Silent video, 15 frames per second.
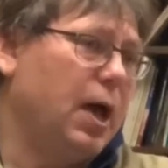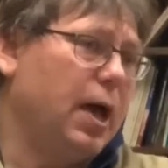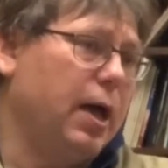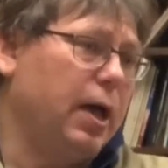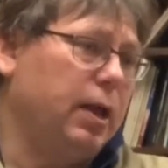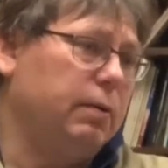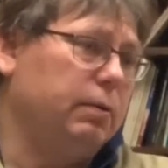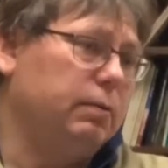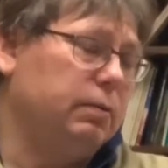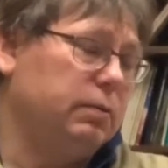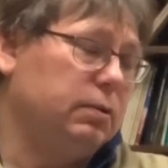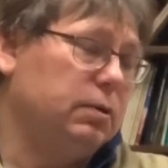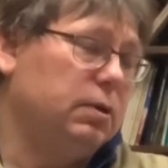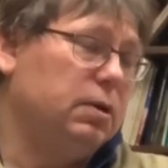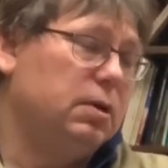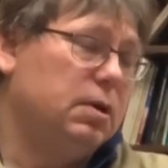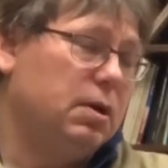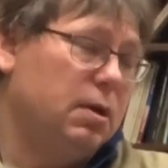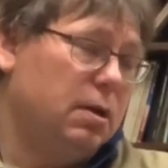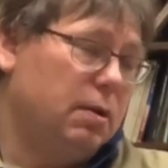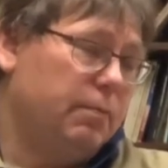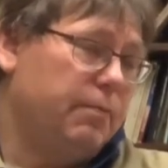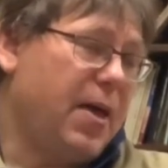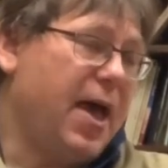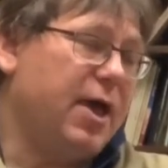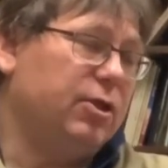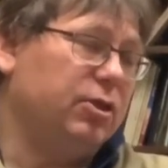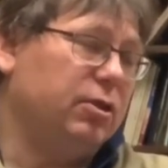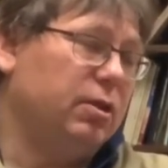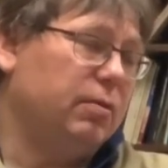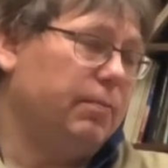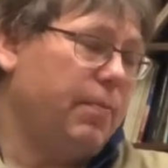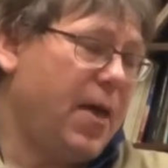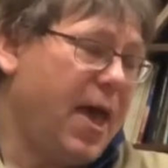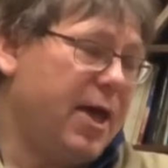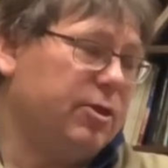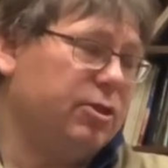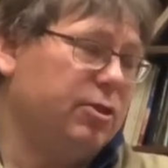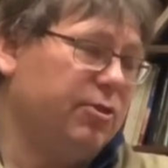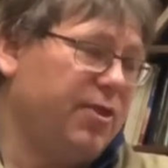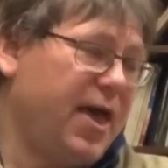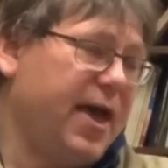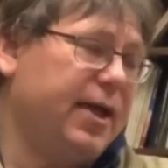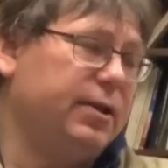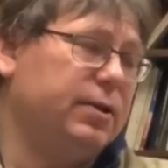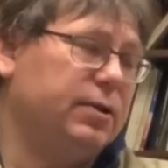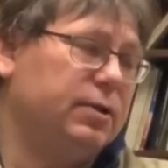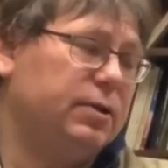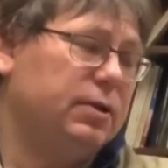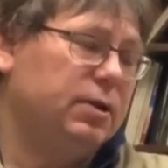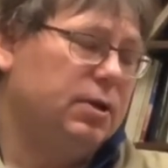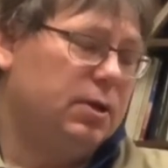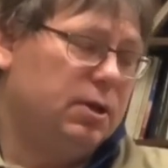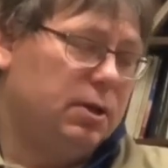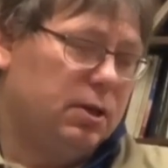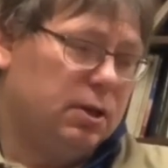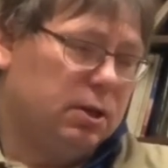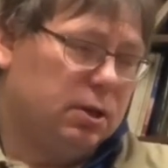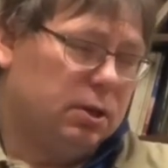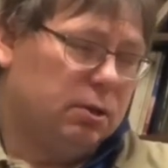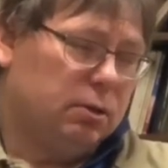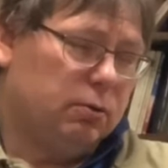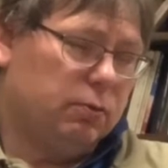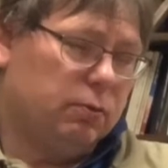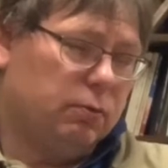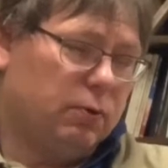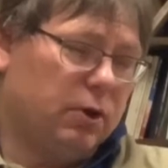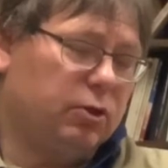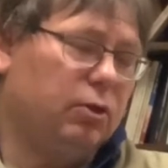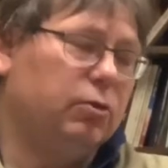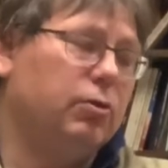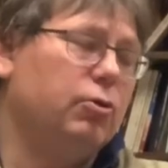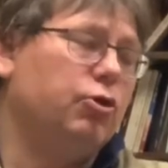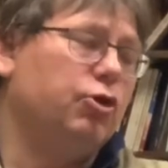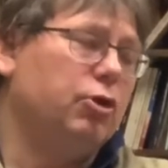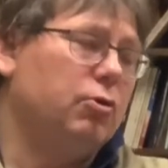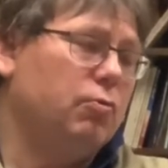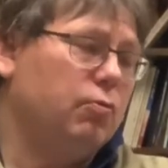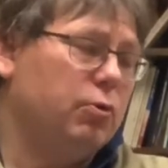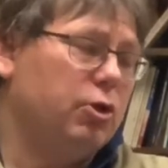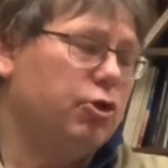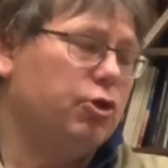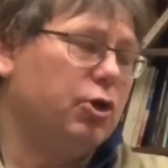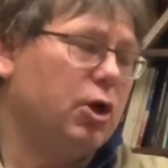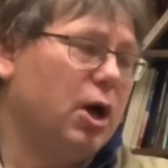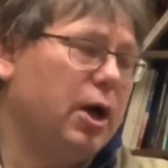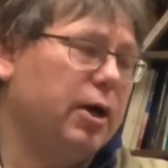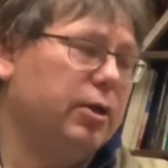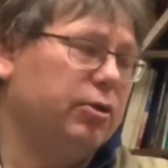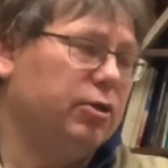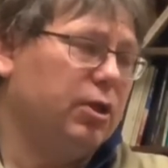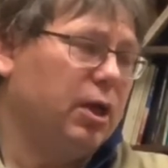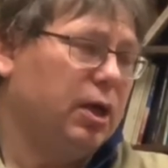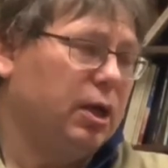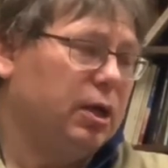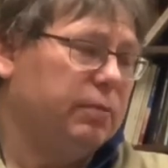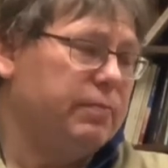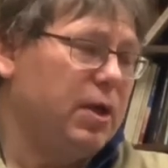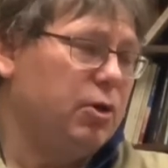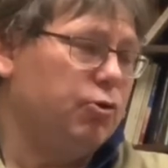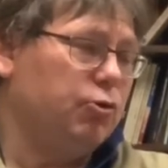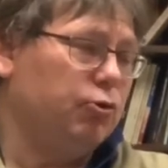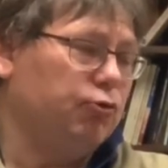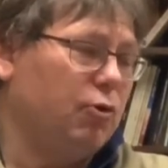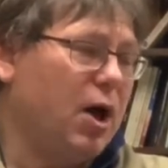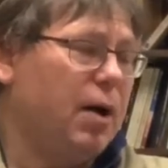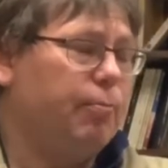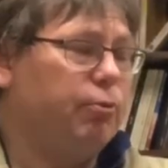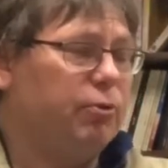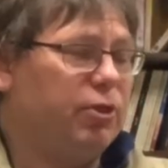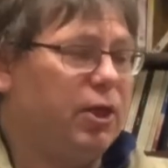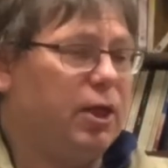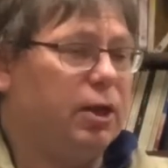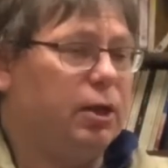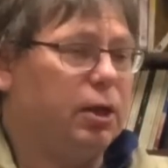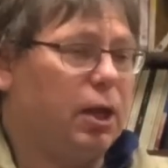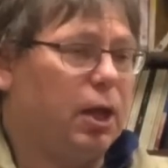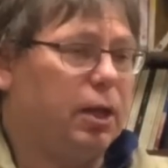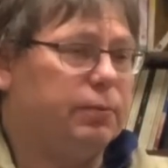and passed that resolution, which caused a major drop within